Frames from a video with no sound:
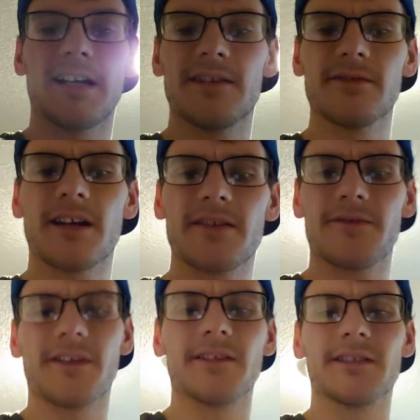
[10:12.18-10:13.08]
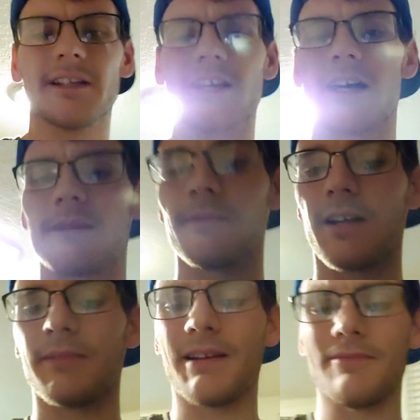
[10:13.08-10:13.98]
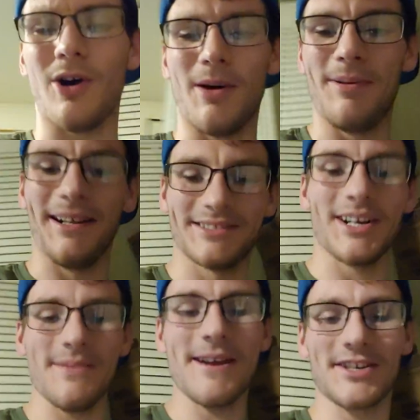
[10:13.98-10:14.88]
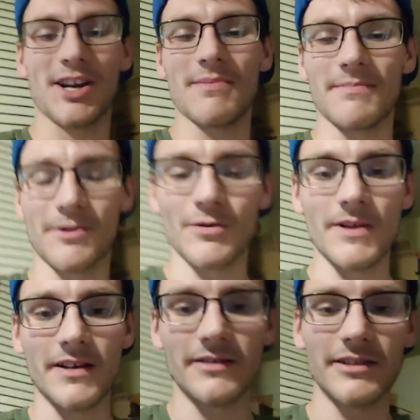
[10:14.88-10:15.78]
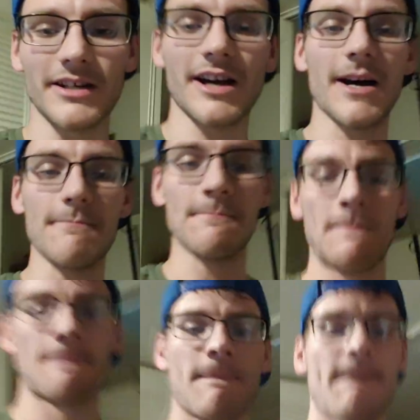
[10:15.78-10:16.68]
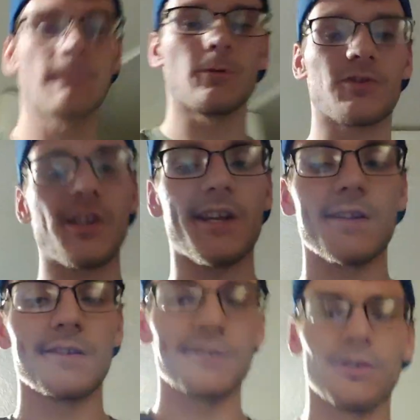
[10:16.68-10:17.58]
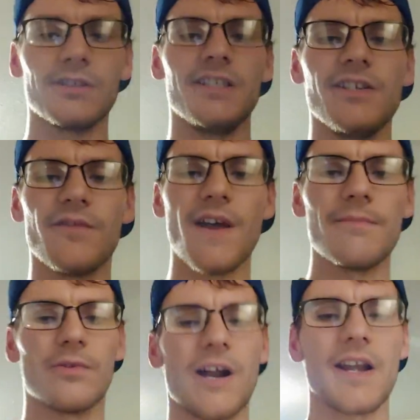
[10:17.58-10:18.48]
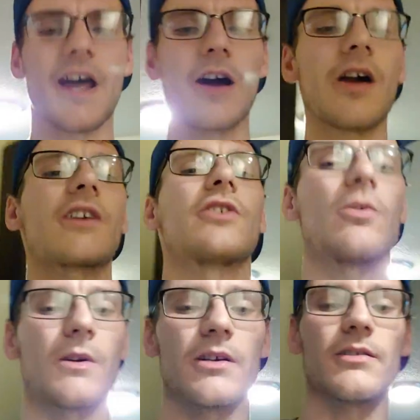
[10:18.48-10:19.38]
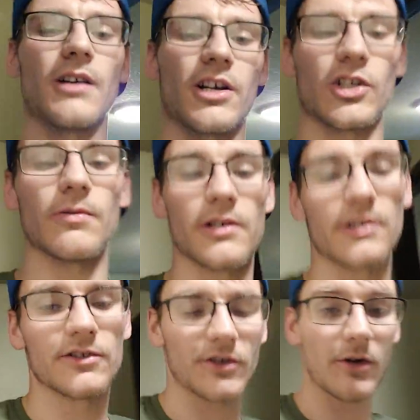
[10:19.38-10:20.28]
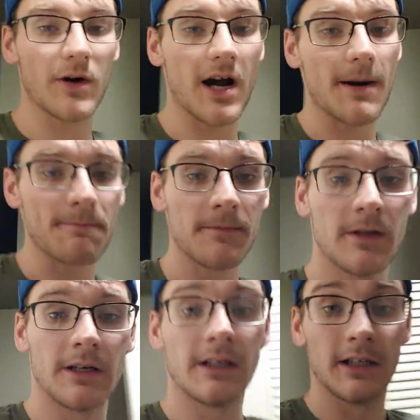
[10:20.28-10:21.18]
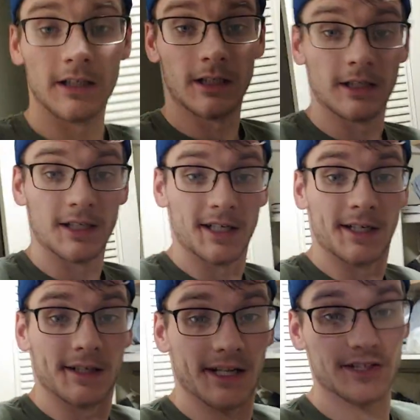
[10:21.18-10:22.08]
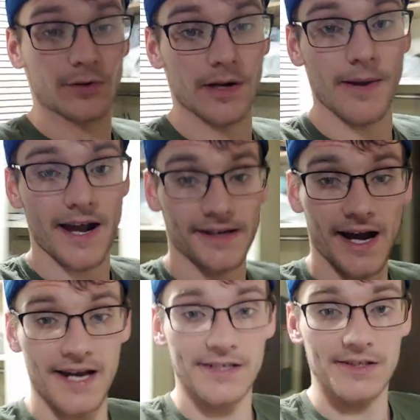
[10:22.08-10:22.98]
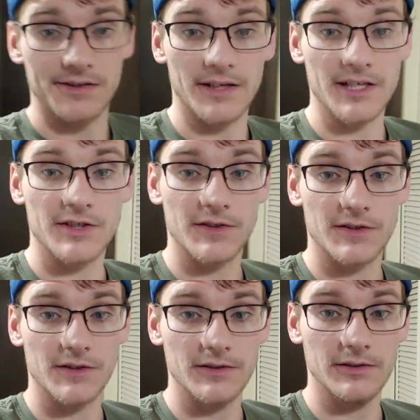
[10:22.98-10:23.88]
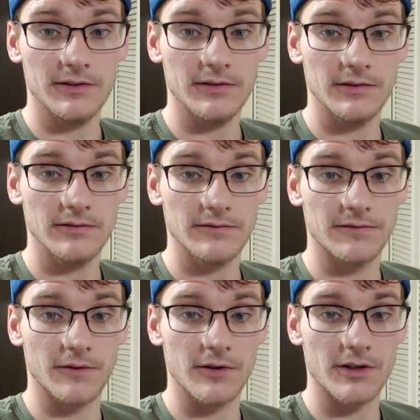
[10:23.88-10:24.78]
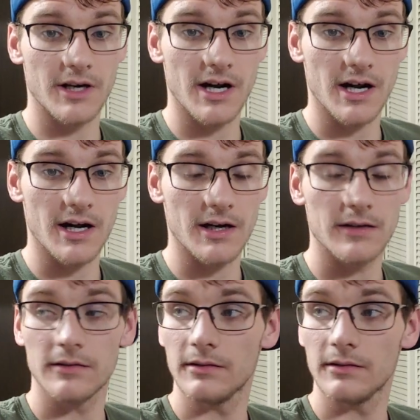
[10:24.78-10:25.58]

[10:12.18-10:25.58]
don't think that I'm that's going to make some improvement, and we'll see. It's only November right now, or October. So that's where I'm at, guys. Thanks for